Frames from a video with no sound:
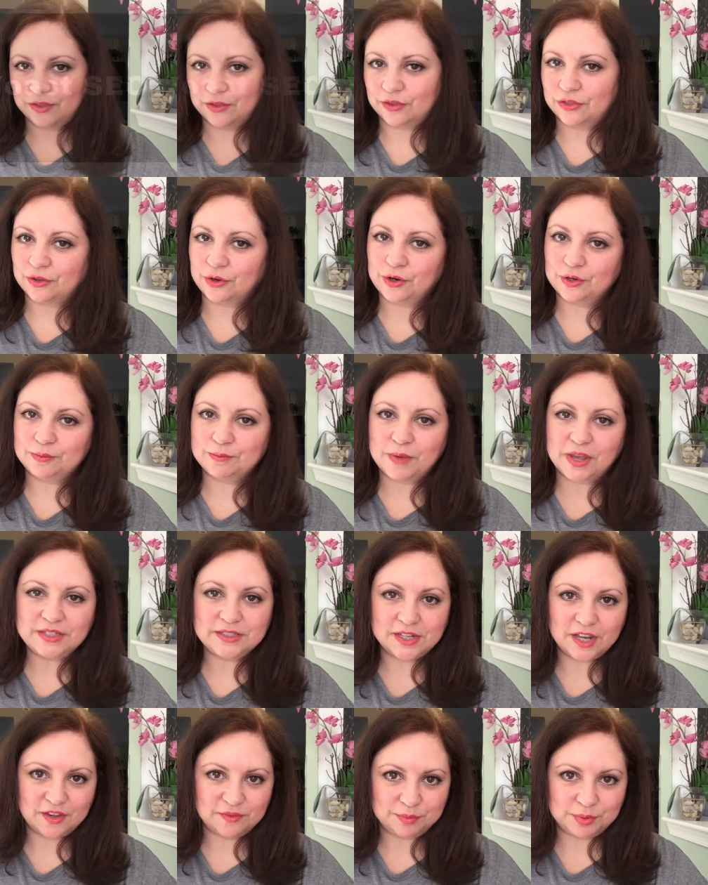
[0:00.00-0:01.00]
The third
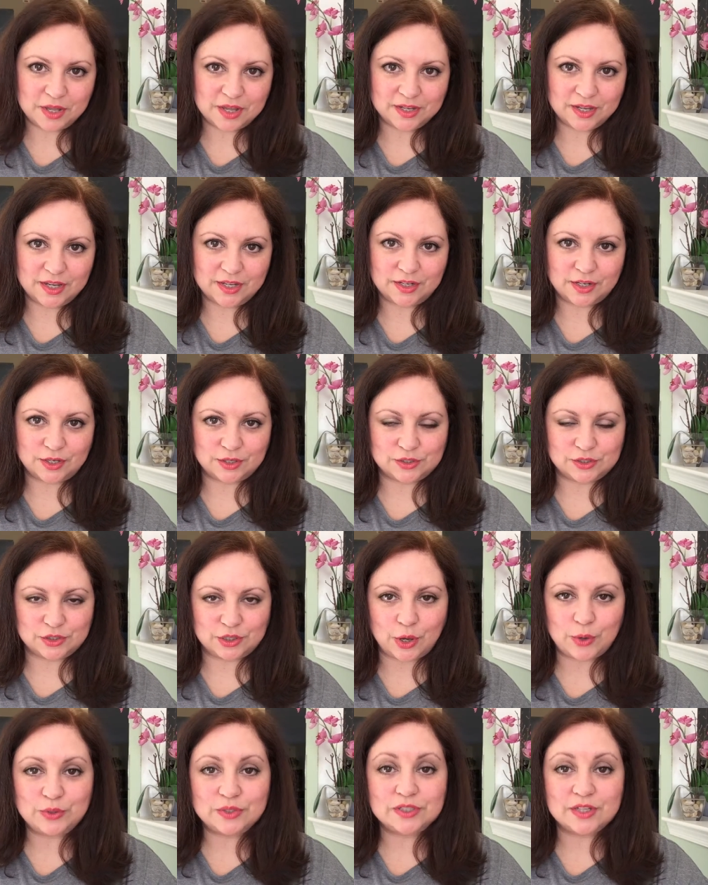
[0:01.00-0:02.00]
must-have plugin is
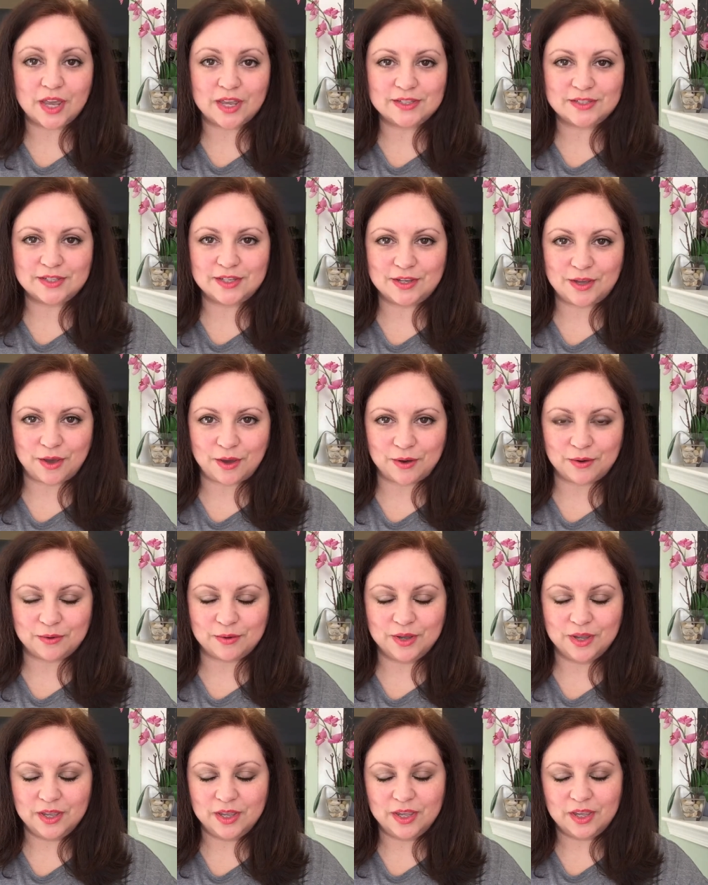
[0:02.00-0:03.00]
Yoast
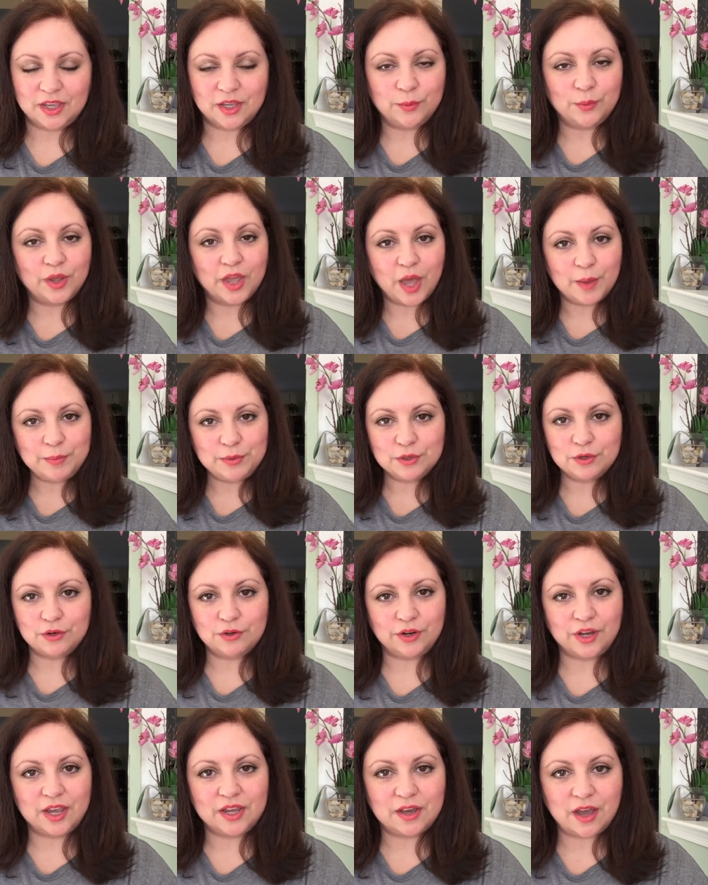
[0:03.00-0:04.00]
SEO. It will help you
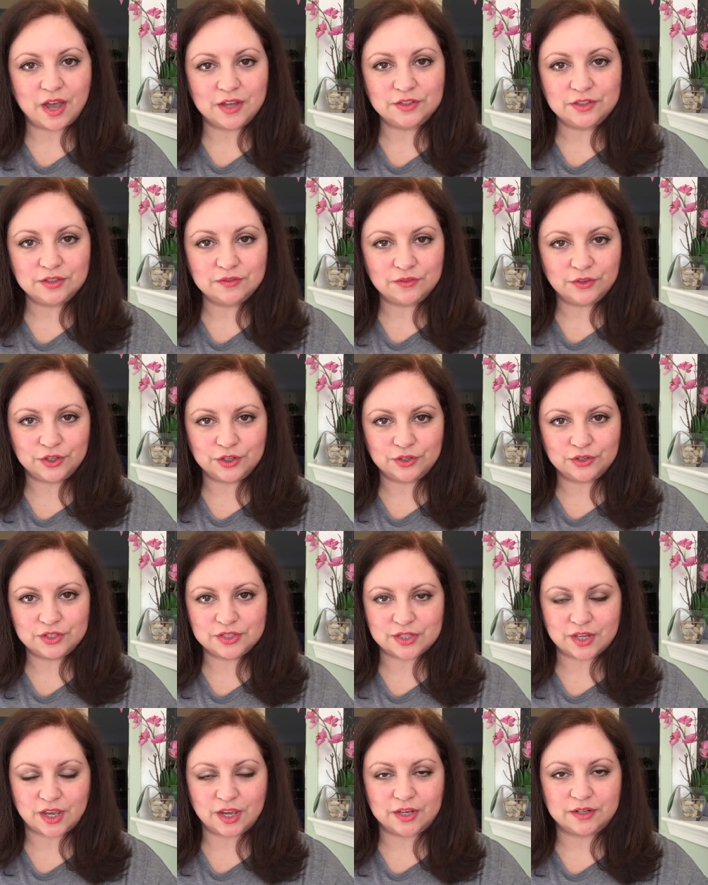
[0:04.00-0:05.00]
create content for your
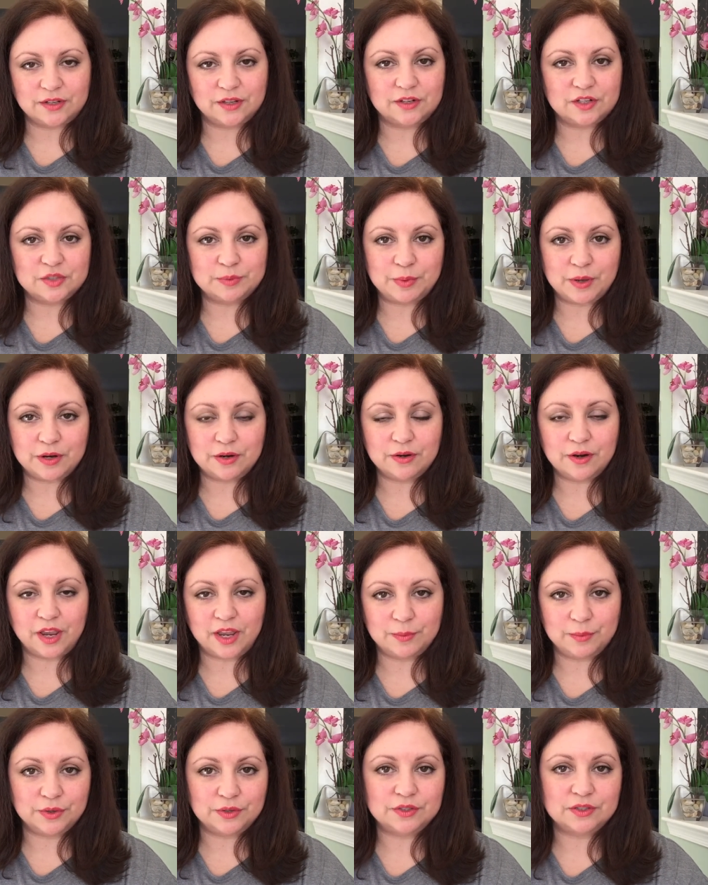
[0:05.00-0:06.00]
site that is better
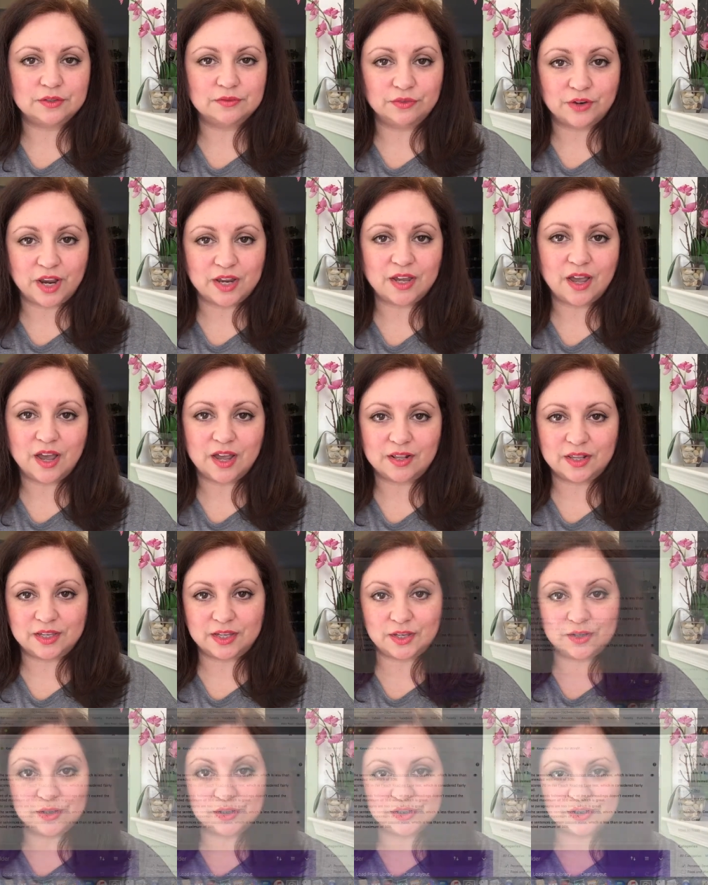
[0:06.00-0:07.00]
able to rank highly
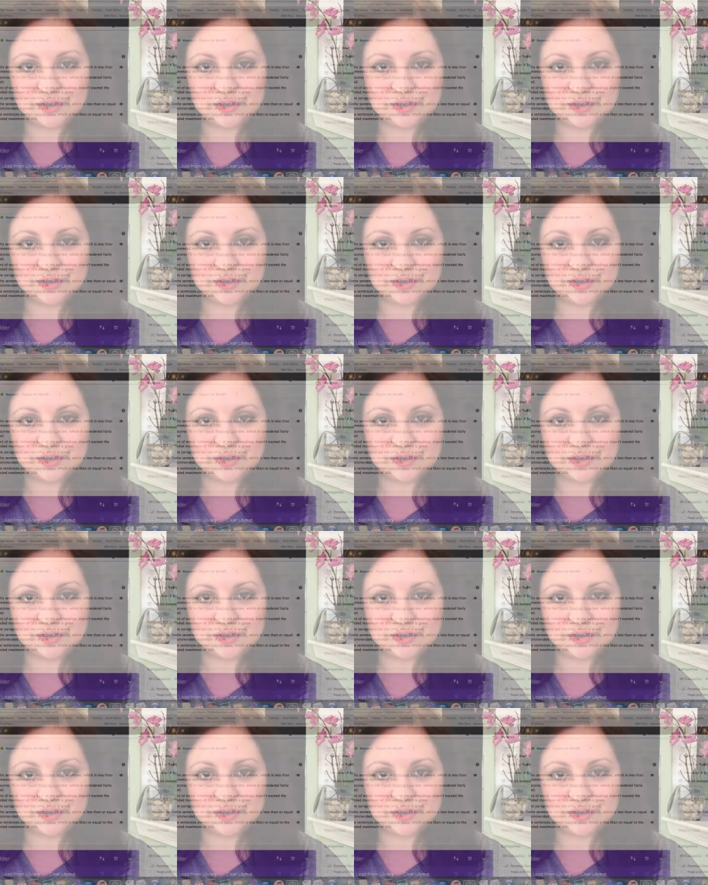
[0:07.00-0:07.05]
in the